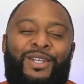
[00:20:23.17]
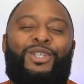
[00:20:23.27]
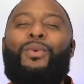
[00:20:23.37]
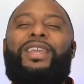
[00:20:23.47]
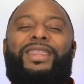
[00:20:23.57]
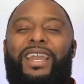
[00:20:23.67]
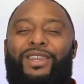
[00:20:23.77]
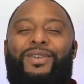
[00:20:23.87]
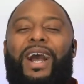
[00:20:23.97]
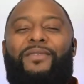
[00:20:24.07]
So we
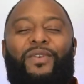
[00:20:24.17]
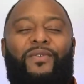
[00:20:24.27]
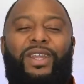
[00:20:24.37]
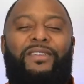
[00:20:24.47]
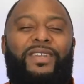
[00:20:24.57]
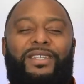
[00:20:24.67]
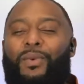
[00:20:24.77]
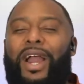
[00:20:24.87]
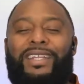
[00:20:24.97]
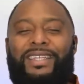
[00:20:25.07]
thank you, God, for forgiveness.
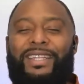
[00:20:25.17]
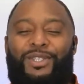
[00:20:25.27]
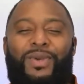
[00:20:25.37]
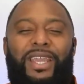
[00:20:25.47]
And we're asking that